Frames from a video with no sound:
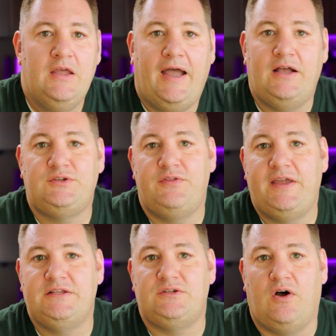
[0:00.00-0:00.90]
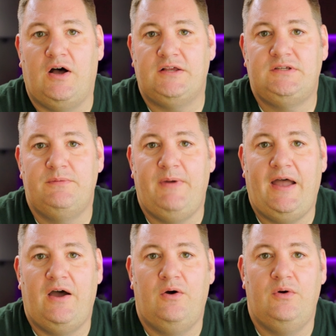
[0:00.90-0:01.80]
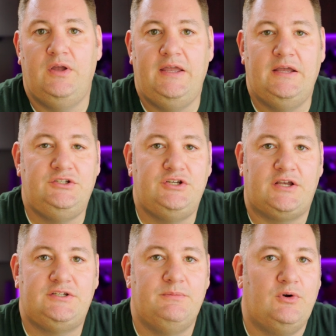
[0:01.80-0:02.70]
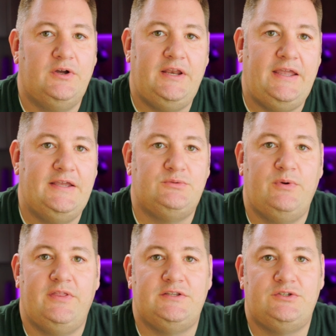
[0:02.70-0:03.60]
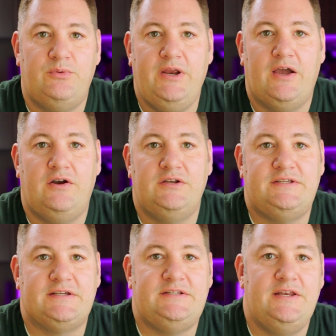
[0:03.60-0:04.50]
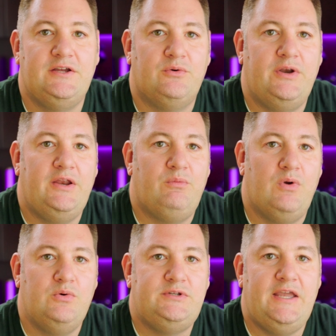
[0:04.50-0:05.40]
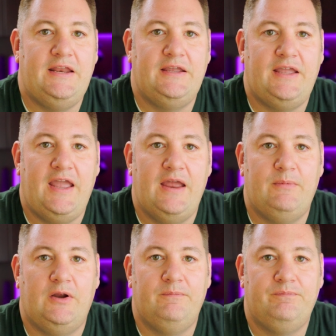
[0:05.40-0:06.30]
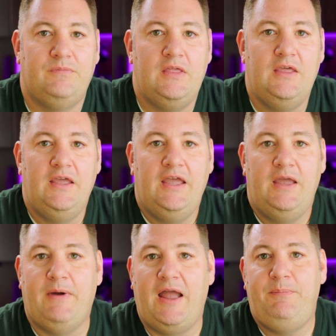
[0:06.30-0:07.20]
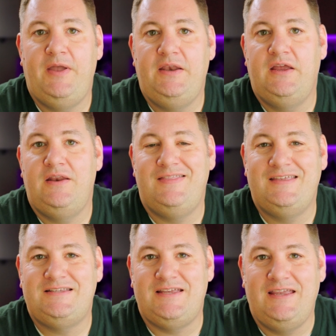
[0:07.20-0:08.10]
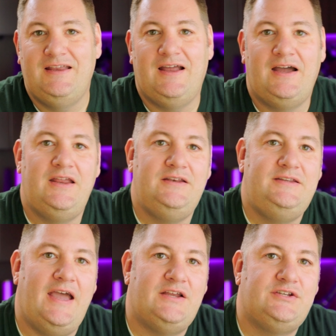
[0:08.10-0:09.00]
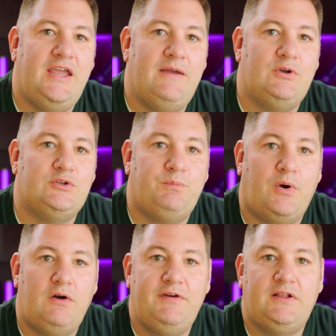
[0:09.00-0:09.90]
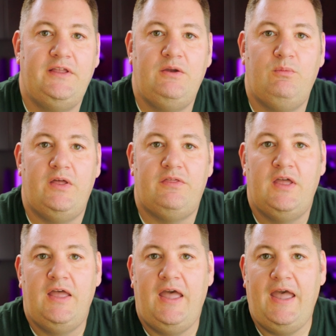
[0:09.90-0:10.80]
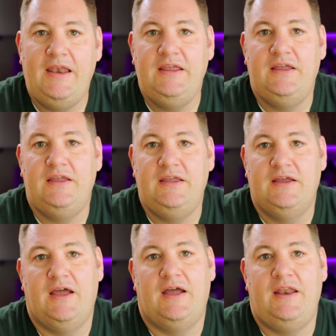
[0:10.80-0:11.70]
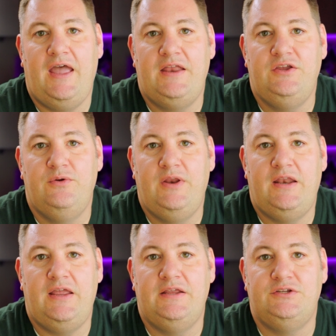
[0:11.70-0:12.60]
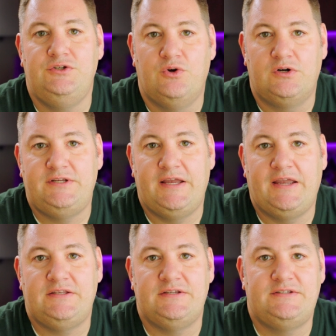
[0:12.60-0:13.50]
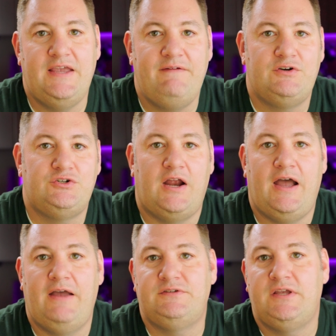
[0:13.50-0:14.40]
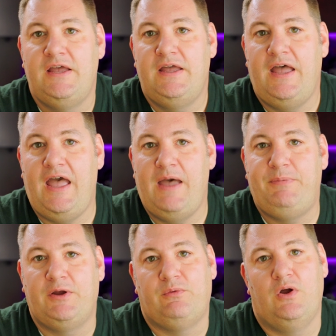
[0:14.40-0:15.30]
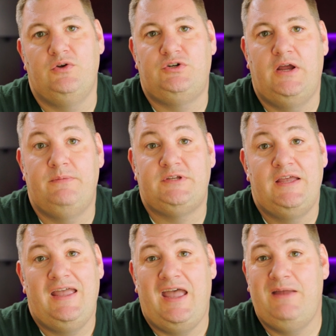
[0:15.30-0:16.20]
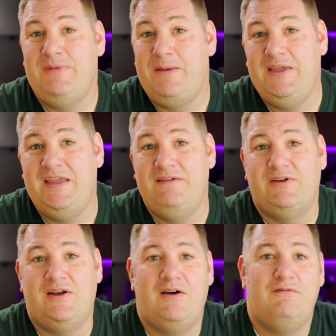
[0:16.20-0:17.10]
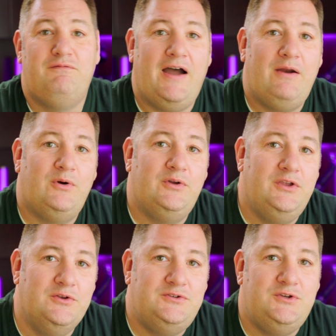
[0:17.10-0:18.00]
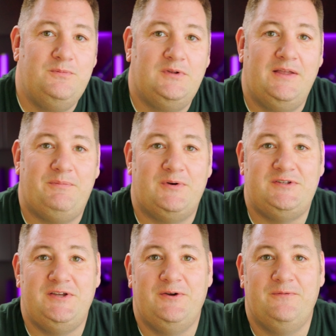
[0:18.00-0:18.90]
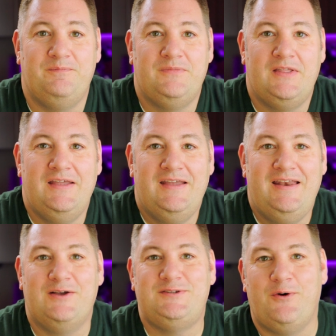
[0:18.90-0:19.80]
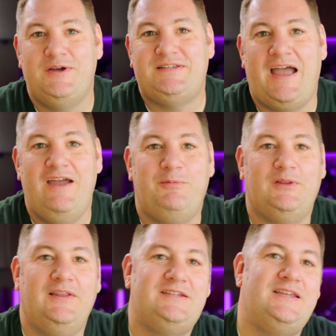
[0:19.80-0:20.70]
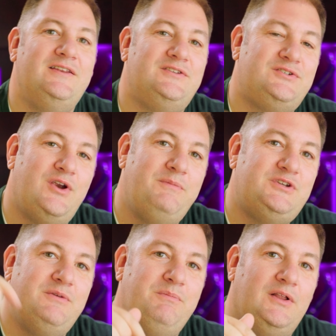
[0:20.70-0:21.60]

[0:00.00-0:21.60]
I also think it's awesome how adjustable it is with its 360 degree rotating camera. In my opinion, this Eonon dash cam goes perfectly with any Eonon head unit and is your ticket to safer drives, epic road trips, and maybe even a viral YouTube clip or two. Now, as always, I have put links in the description